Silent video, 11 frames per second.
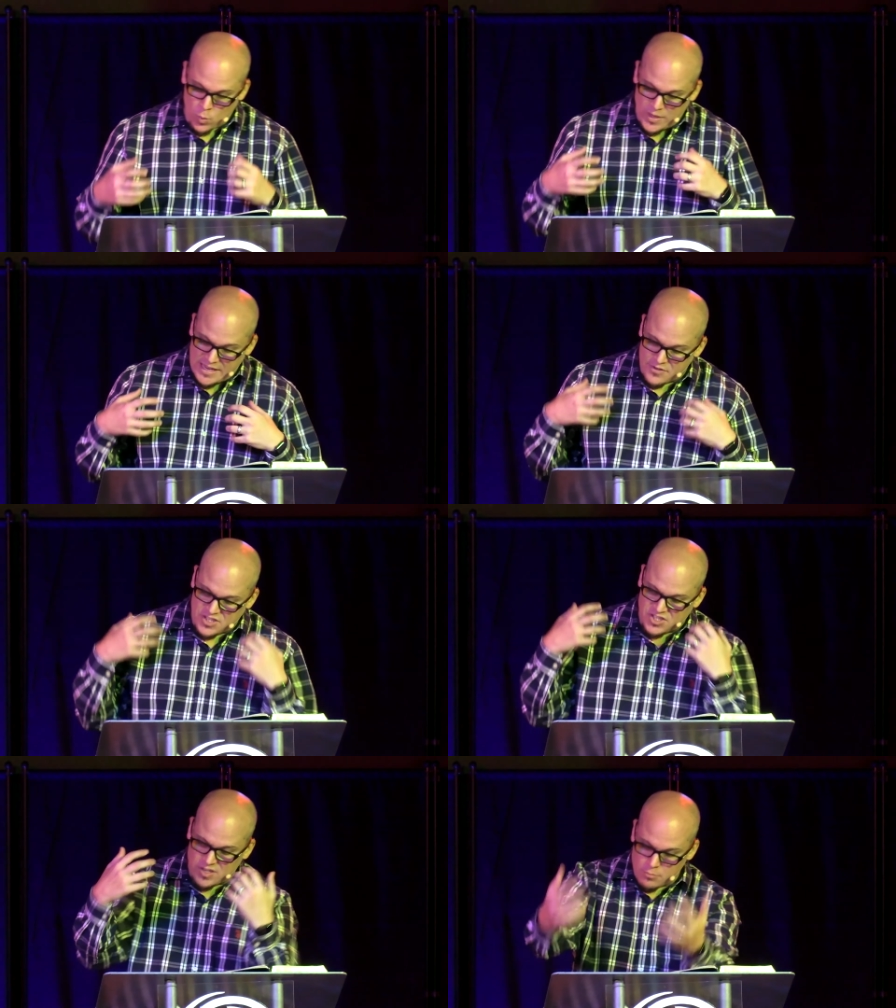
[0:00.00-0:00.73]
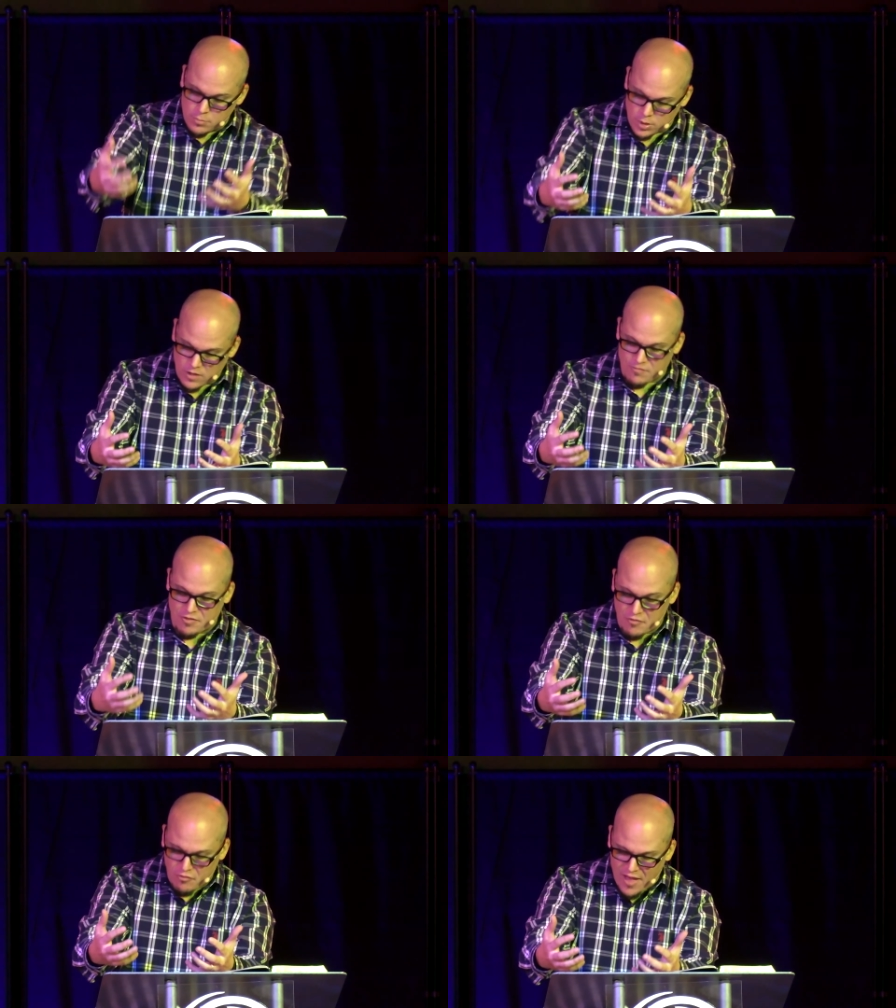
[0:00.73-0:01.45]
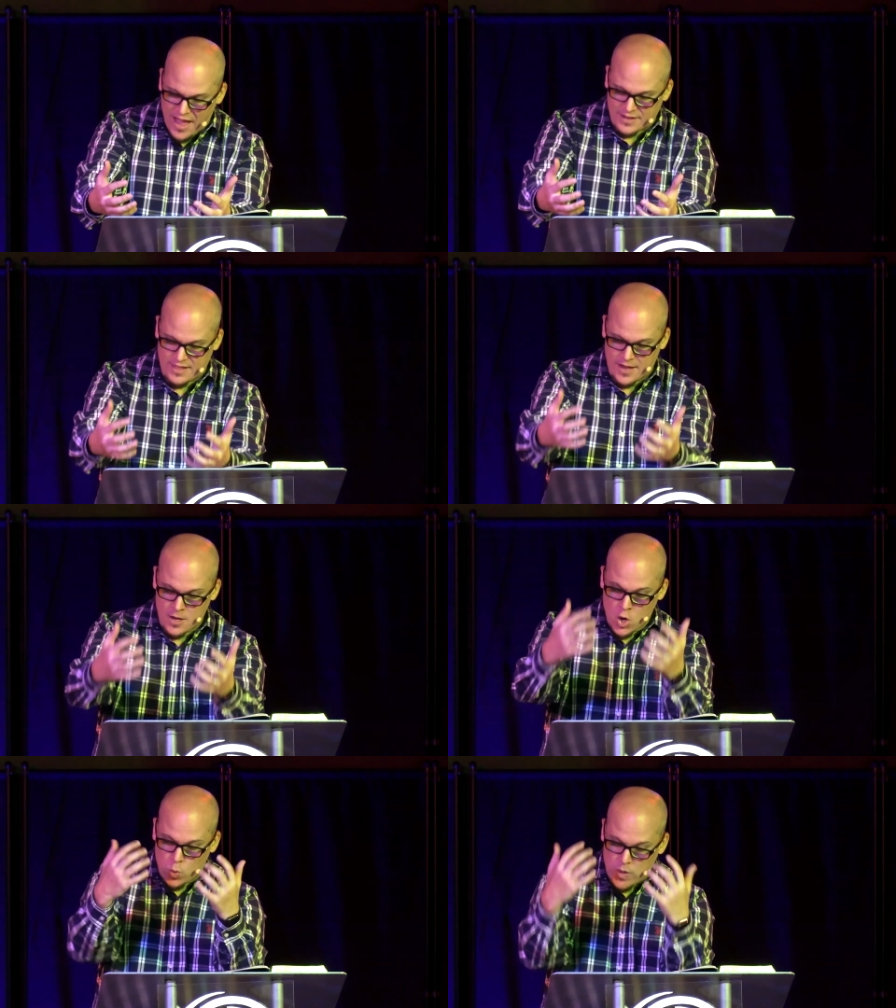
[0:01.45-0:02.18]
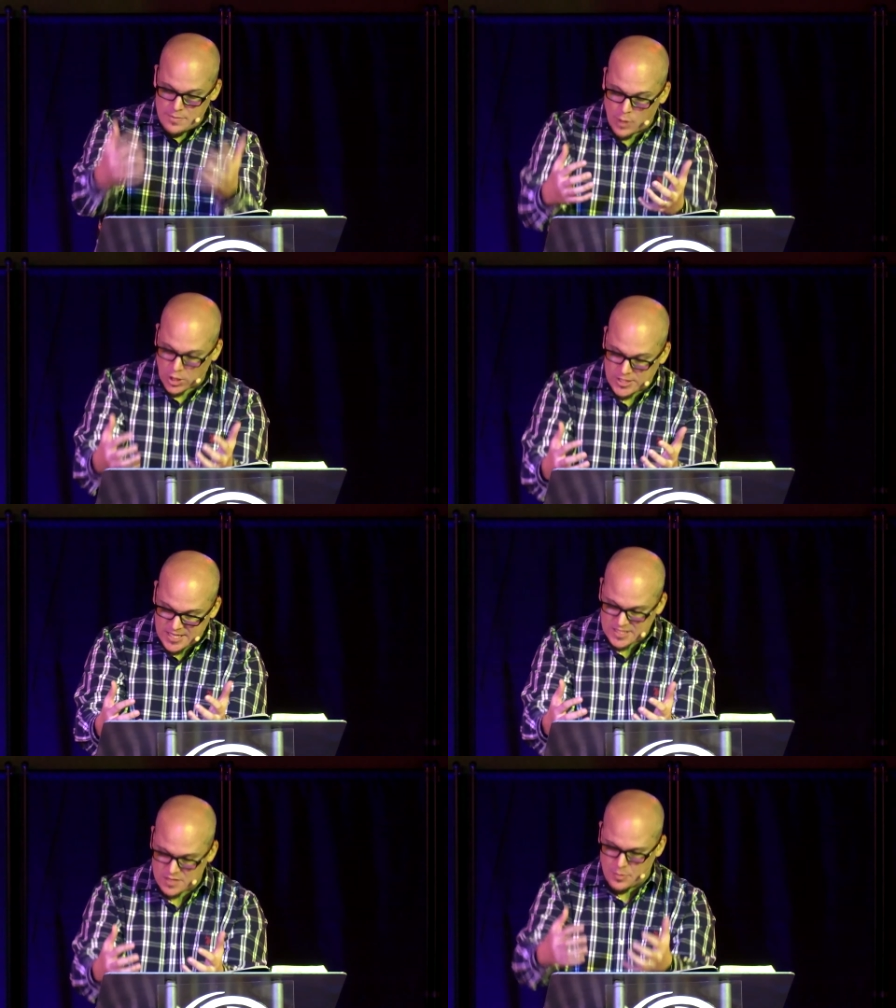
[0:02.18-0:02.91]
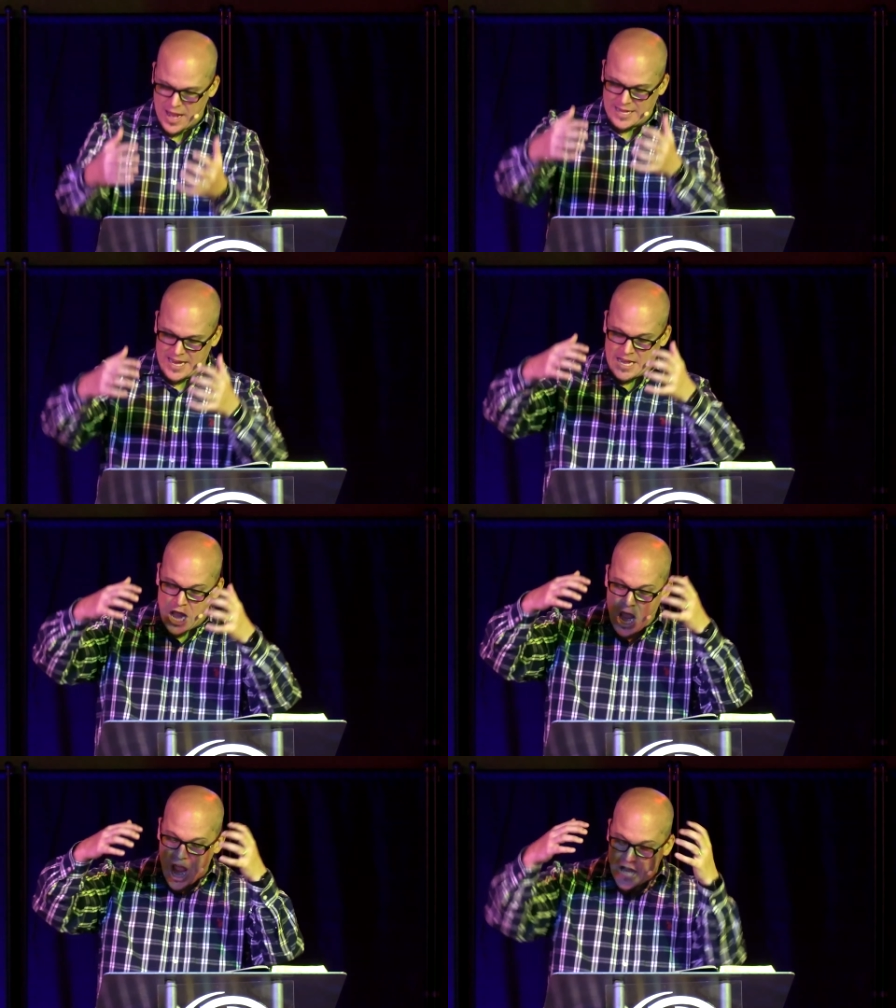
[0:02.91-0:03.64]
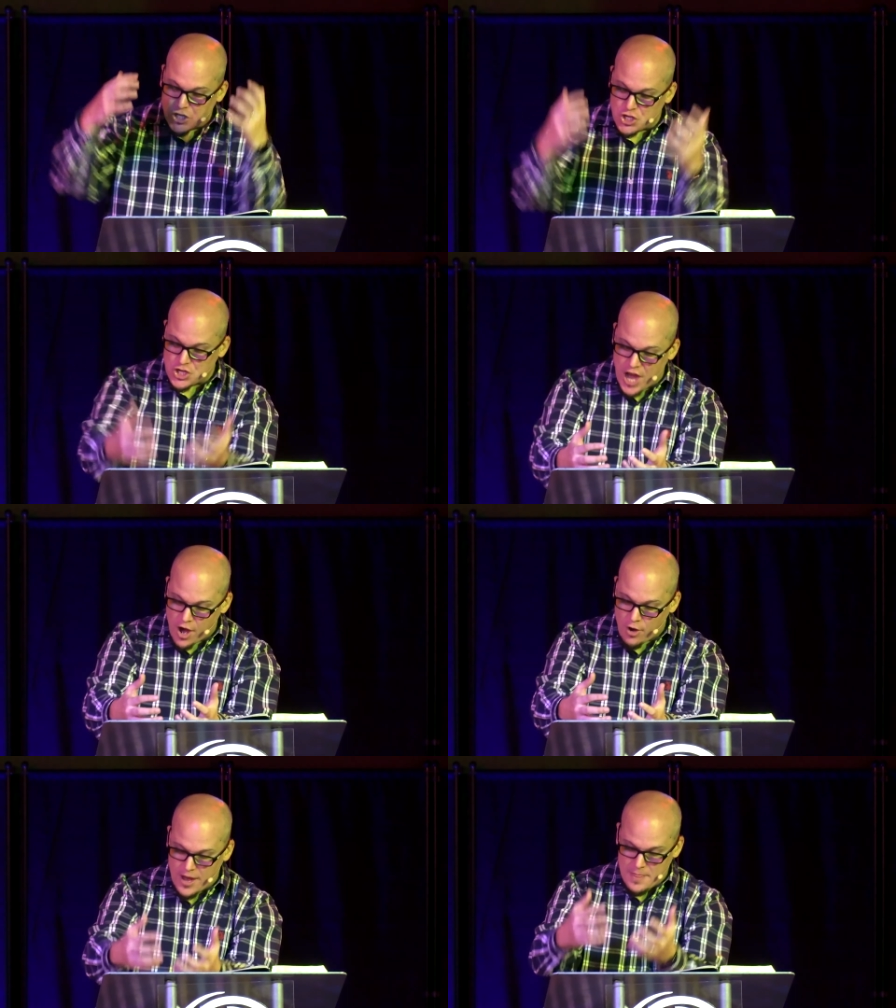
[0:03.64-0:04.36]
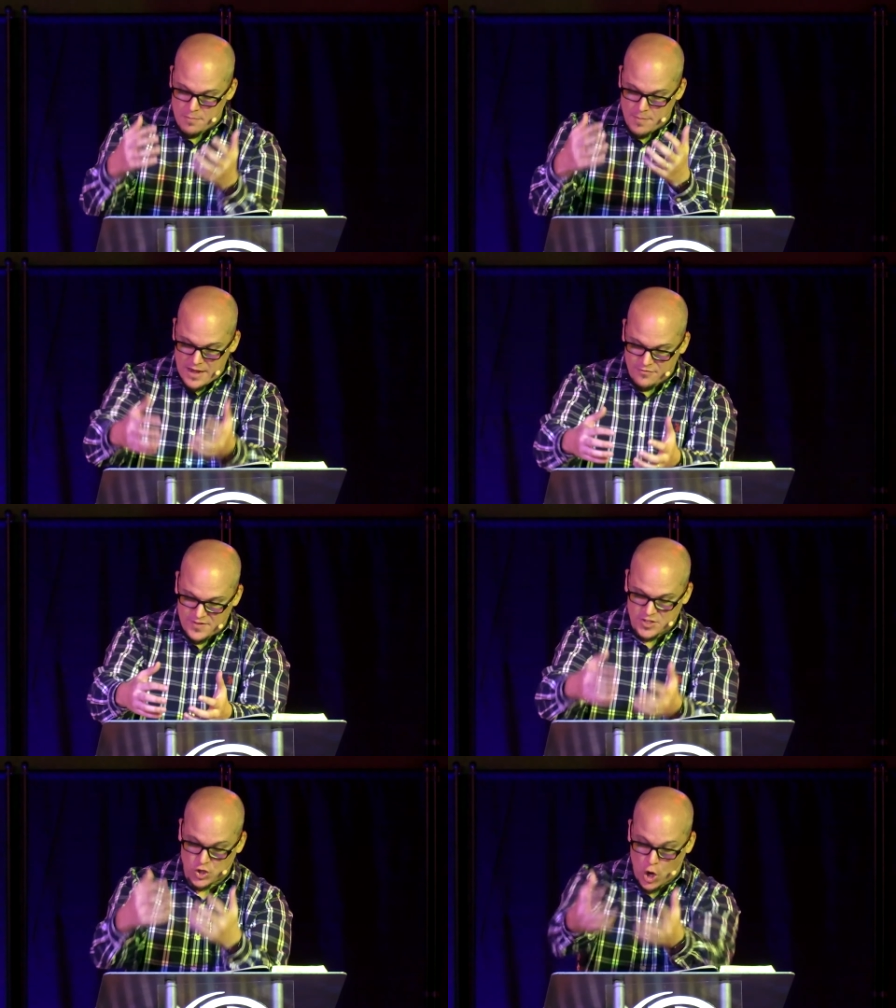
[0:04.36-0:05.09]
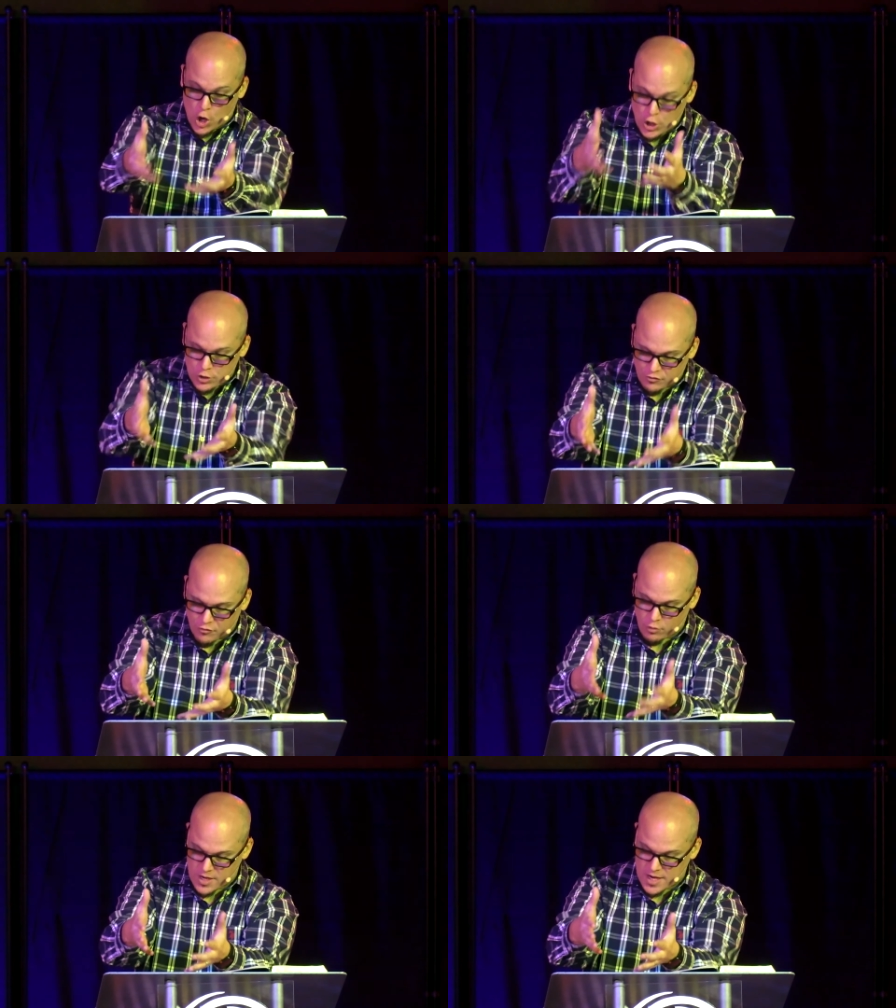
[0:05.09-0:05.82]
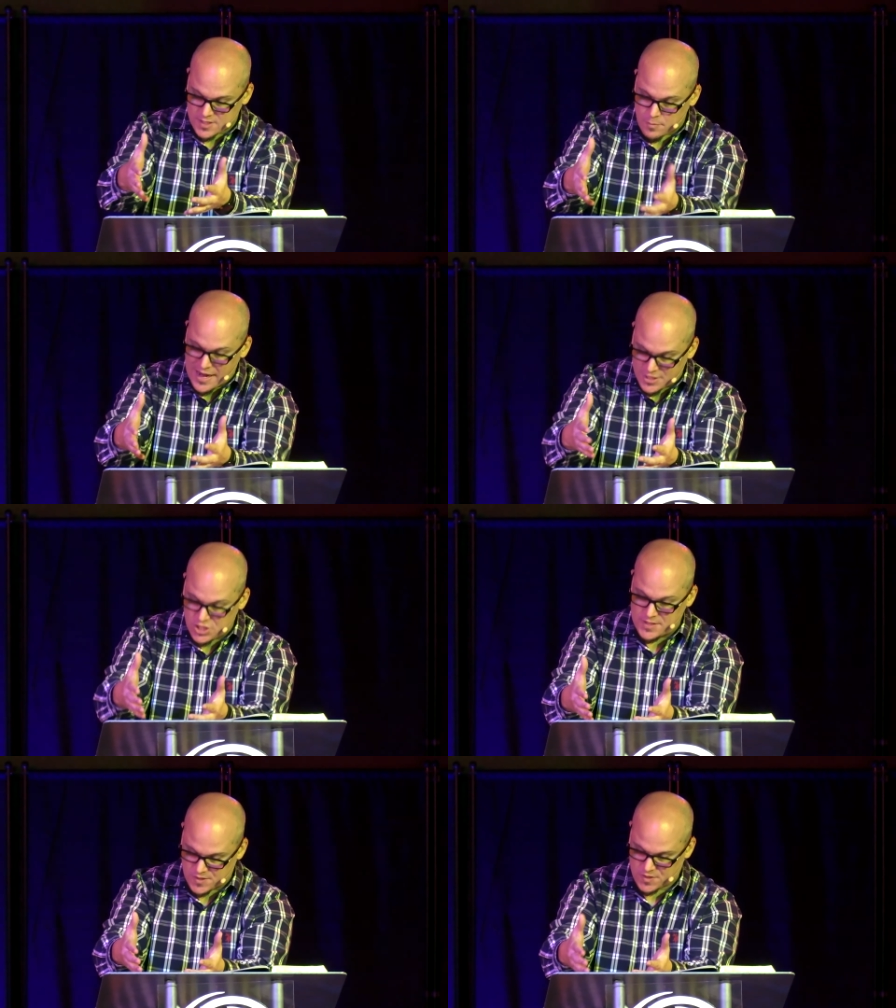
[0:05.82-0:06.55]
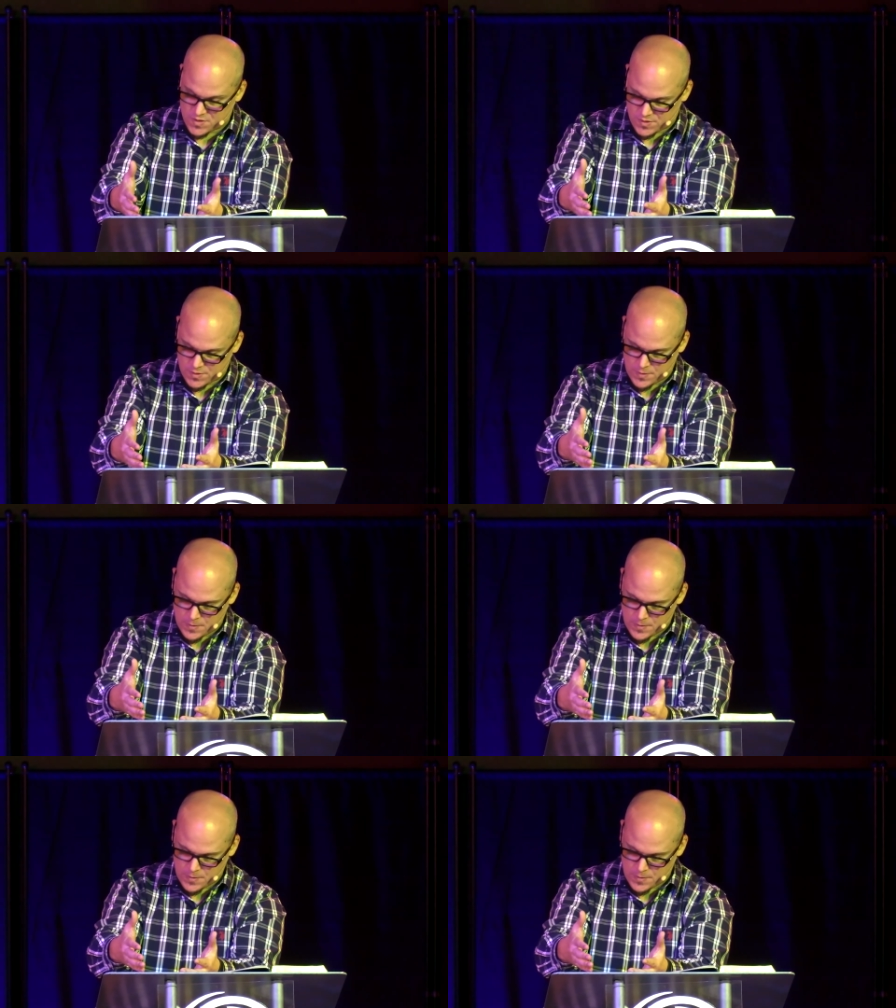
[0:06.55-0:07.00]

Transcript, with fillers: we give a symbol of the fact that we participate in and share in the benefits earned for us by Jesus.